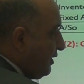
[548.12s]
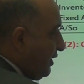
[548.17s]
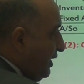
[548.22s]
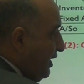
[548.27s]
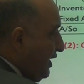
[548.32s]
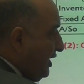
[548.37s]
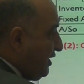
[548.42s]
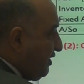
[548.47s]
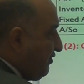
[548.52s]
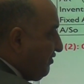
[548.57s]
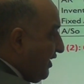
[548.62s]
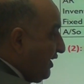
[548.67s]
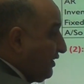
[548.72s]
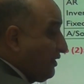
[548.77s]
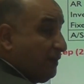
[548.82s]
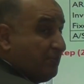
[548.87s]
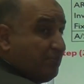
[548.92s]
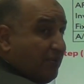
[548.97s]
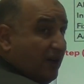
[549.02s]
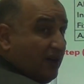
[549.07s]
A
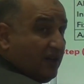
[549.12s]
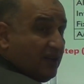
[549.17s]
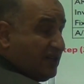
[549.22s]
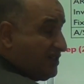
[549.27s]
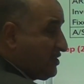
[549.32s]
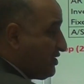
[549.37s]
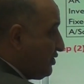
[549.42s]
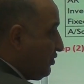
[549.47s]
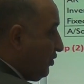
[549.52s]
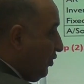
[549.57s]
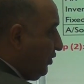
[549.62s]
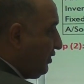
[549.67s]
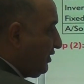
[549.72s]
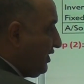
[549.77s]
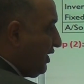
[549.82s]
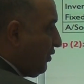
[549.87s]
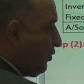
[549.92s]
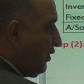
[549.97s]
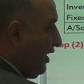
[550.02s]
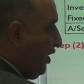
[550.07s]
divided by S naught
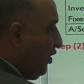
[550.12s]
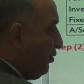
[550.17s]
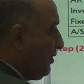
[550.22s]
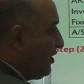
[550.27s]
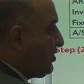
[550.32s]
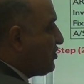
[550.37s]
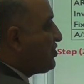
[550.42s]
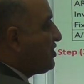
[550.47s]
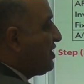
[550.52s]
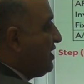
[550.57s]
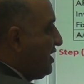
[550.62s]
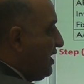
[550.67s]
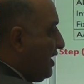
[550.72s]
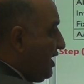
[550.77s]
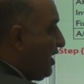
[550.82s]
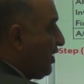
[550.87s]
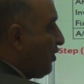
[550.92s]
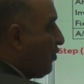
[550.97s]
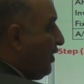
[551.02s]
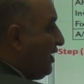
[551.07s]
equal how much?
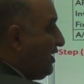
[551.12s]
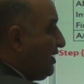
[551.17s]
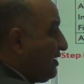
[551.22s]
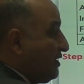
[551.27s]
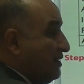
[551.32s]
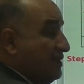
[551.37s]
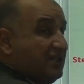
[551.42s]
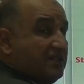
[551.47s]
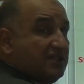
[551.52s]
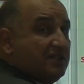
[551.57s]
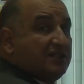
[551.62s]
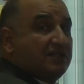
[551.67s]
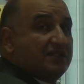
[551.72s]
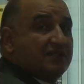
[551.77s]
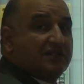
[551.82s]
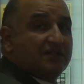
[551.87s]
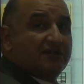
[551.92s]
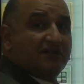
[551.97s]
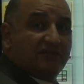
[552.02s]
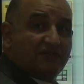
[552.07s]
Equal
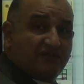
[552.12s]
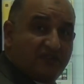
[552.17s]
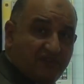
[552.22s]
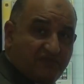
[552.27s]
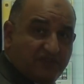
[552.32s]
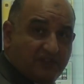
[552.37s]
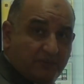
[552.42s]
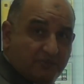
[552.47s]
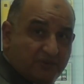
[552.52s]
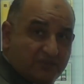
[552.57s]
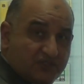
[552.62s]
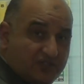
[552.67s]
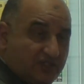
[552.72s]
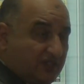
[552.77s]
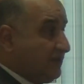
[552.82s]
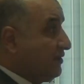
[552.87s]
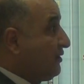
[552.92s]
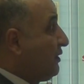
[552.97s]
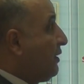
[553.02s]
50%.